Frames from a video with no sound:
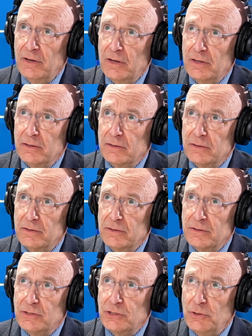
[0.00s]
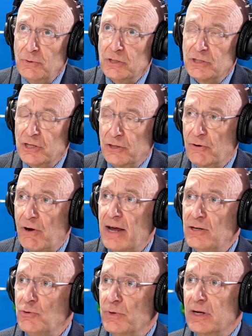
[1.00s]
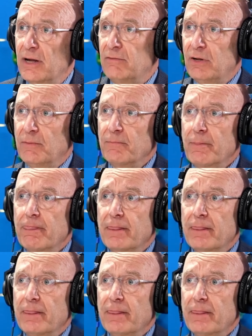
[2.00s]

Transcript: uh, students at the graduate level,